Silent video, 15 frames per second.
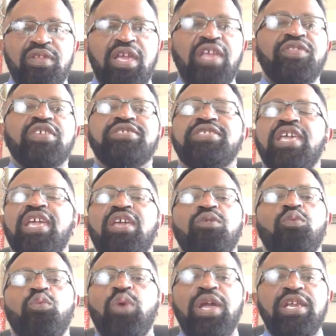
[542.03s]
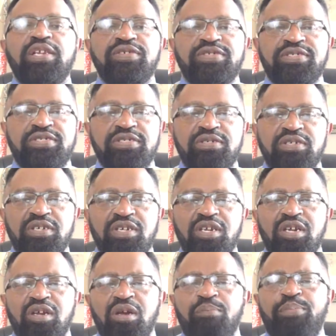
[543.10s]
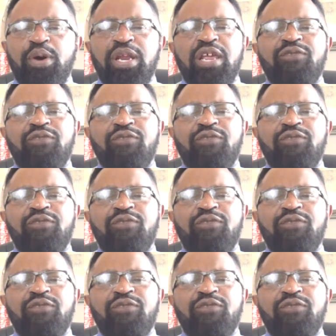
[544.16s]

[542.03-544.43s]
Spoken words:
and the sand weighteth, but